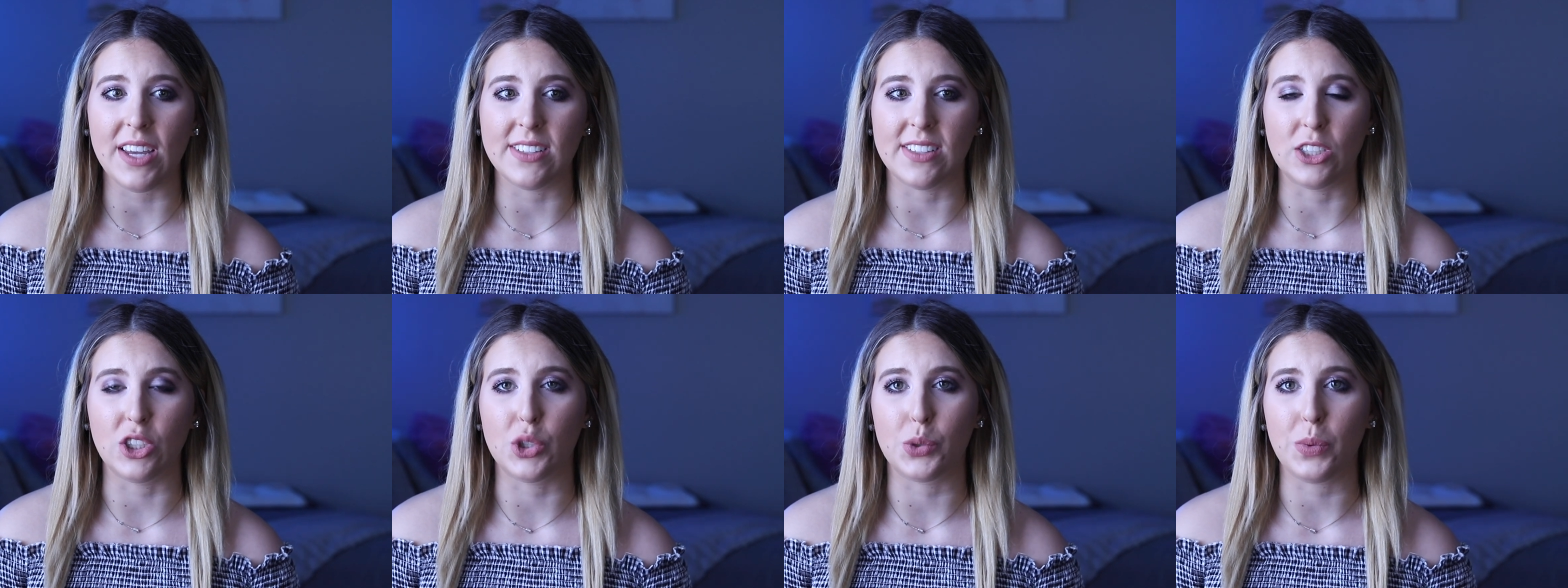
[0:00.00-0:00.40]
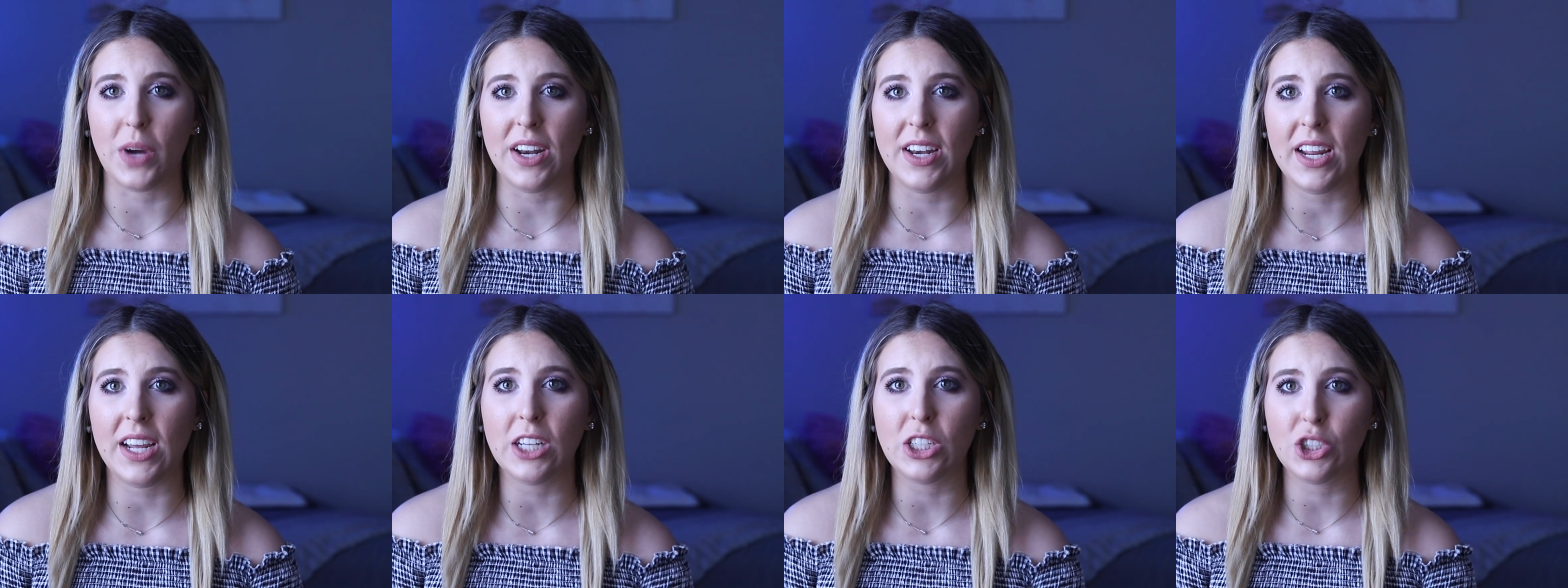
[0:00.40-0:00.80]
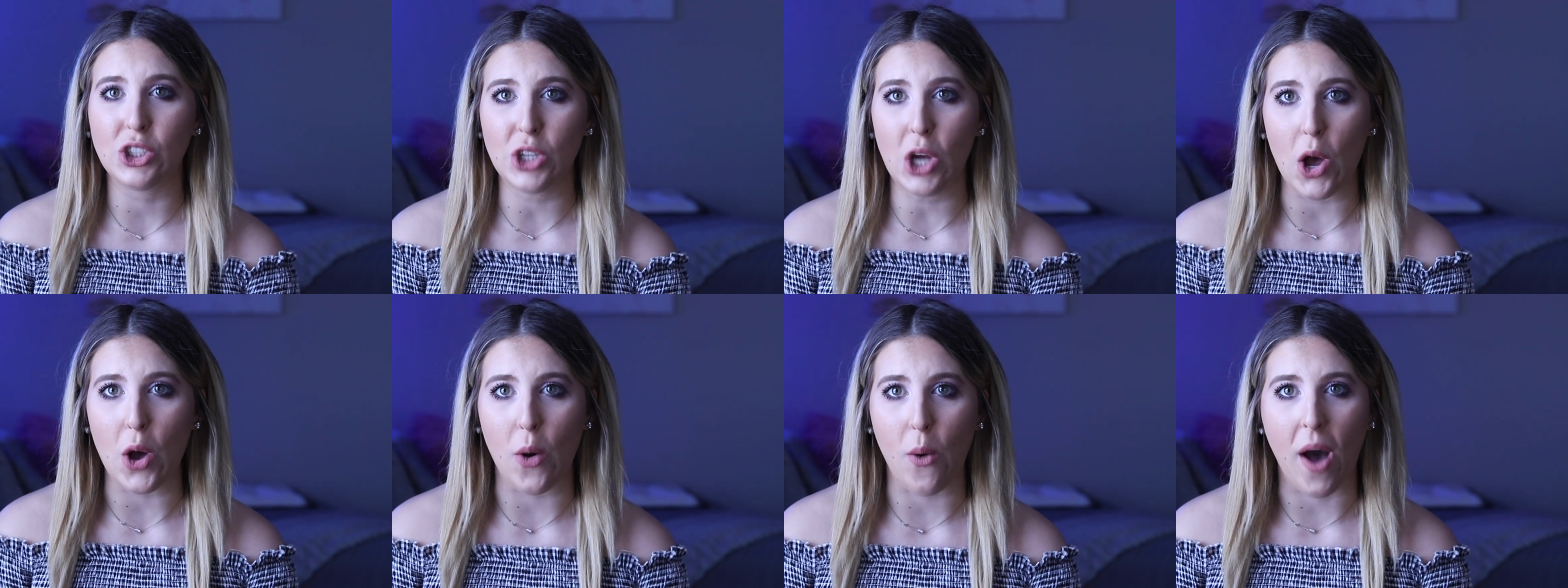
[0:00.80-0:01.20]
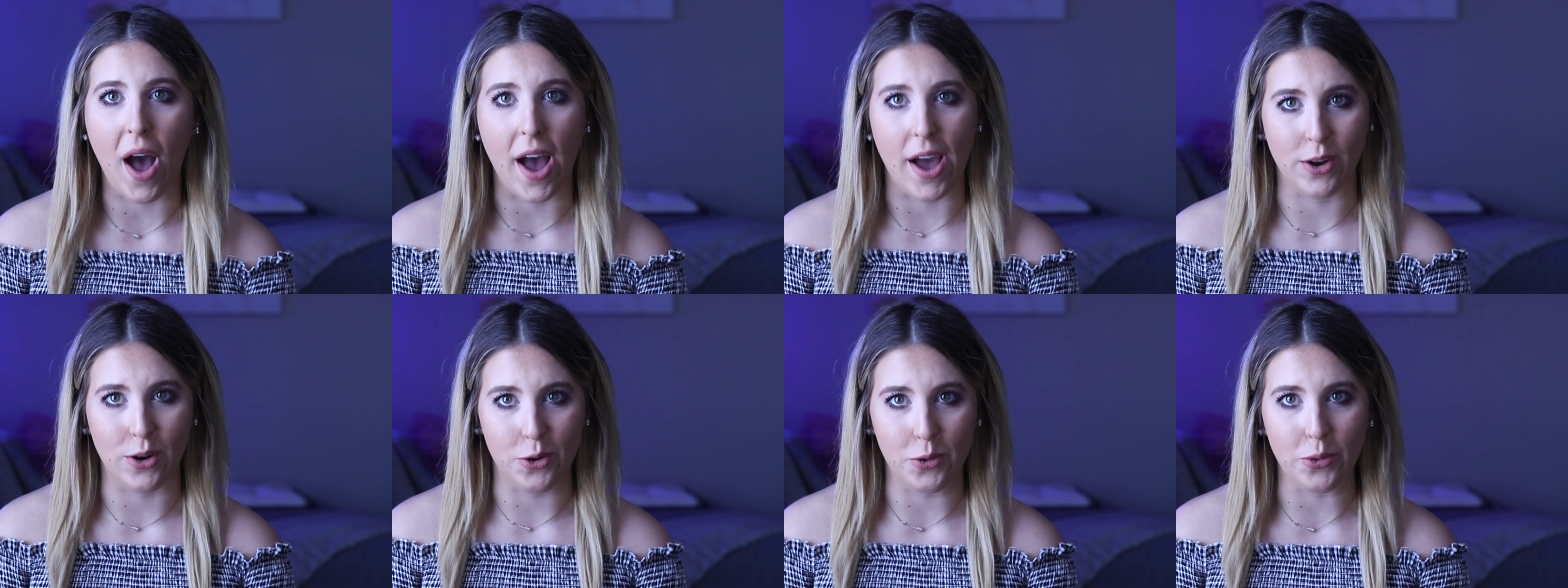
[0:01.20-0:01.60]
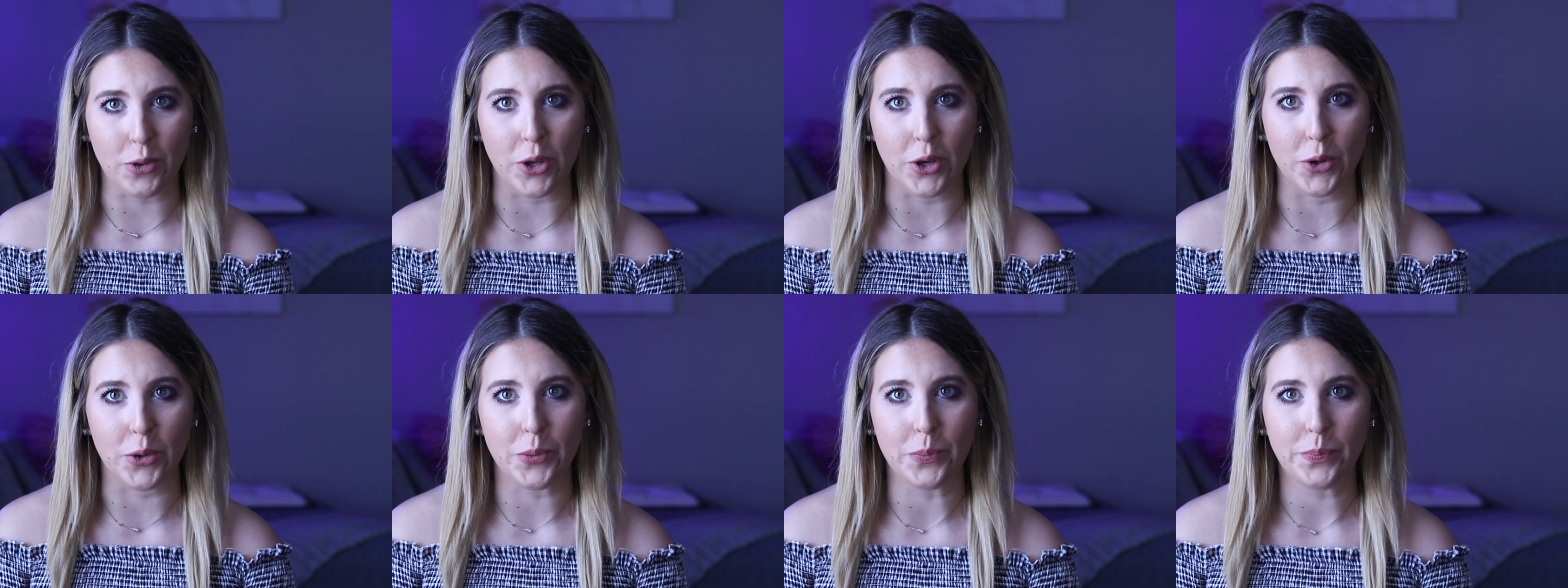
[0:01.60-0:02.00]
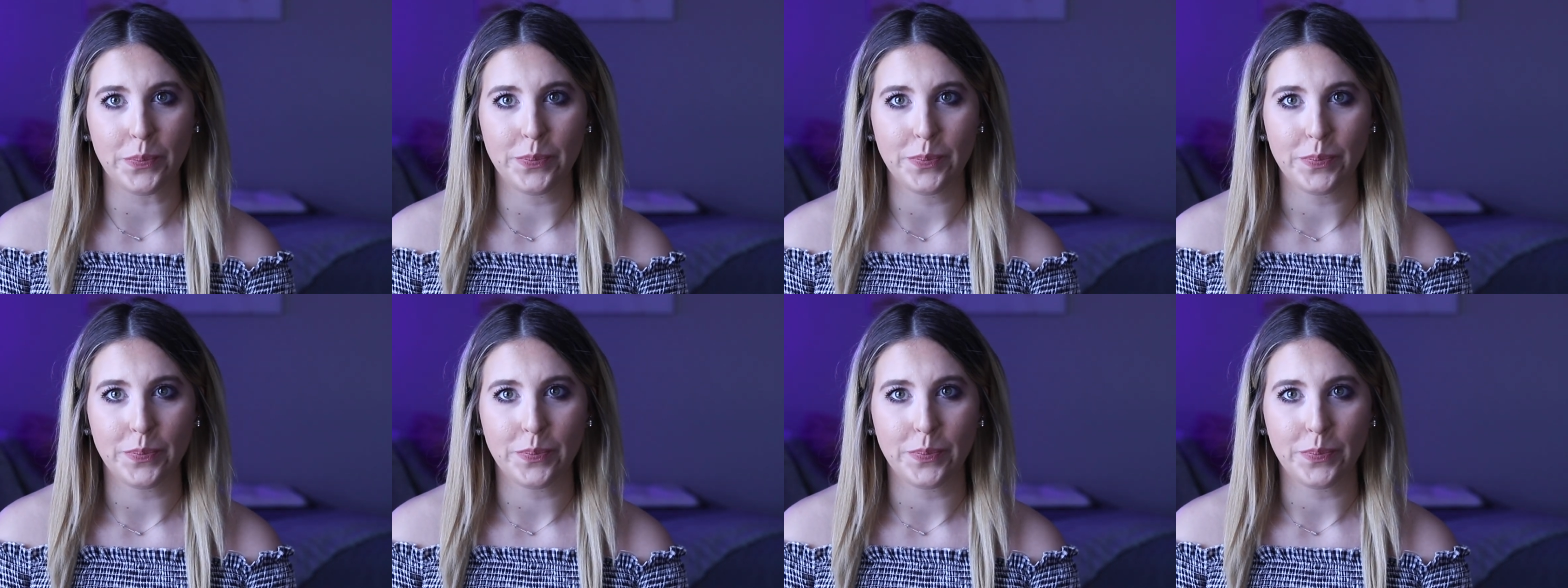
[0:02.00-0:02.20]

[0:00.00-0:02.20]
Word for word: is a trending show on Hulu.